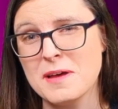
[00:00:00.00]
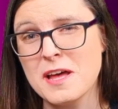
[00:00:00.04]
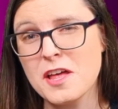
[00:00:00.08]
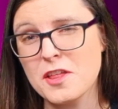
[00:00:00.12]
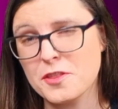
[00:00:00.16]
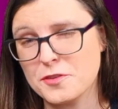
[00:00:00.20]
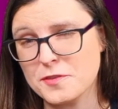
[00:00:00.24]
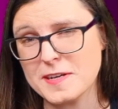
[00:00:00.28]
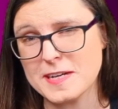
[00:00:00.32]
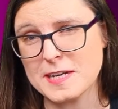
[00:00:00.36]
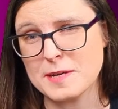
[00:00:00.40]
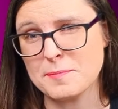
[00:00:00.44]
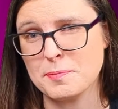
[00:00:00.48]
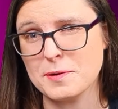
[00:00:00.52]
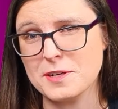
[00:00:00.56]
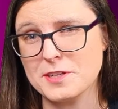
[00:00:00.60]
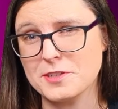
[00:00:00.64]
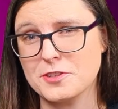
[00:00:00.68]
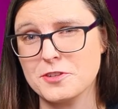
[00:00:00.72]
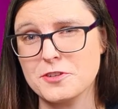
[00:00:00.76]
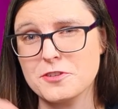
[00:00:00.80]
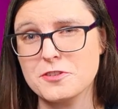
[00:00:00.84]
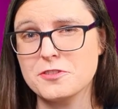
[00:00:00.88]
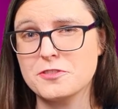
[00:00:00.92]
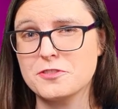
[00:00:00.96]
3D
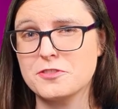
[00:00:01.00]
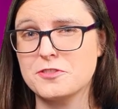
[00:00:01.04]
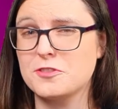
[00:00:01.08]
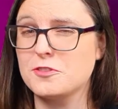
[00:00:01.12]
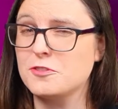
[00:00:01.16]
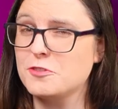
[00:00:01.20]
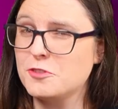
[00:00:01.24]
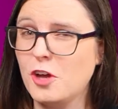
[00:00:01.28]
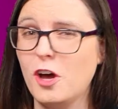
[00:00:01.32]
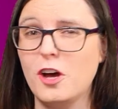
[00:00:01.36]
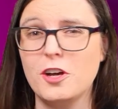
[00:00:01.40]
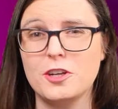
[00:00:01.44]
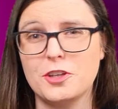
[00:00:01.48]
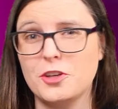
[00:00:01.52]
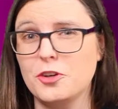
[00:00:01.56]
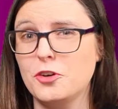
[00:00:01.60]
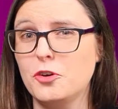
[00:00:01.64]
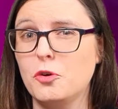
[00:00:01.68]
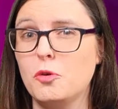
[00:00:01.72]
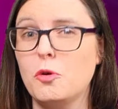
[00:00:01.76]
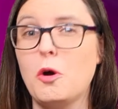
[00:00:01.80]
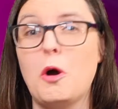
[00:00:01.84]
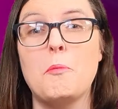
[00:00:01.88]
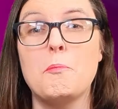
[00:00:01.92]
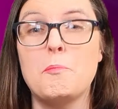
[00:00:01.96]
printers do not
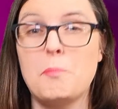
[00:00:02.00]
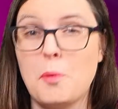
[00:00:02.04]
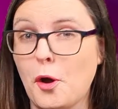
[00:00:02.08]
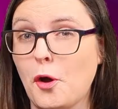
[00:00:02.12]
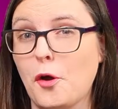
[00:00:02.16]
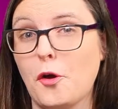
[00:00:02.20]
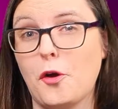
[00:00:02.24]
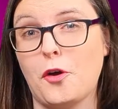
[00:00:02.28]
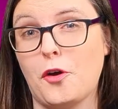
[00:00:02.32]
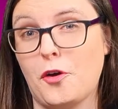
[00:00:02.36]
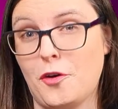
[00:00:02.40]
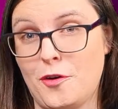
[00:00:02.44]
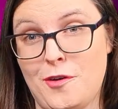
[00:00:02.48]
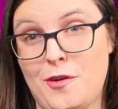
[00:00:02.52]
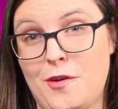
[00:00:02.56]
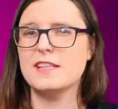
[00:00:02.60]
go brr.